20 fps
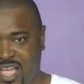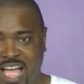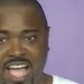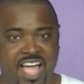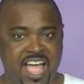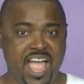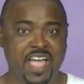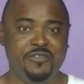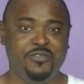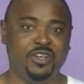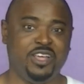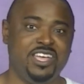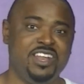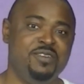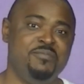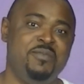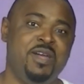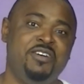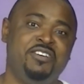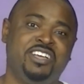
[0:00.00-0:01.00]
How African
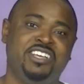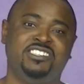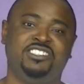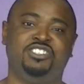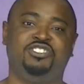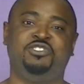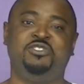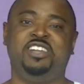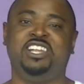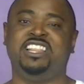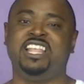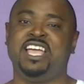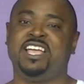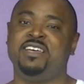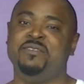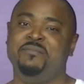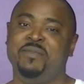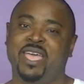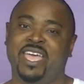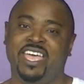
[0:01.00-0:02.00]
Americans are treated like
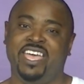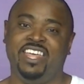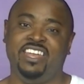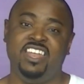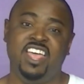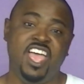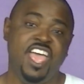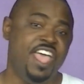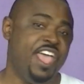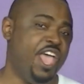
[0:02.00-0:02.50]
a man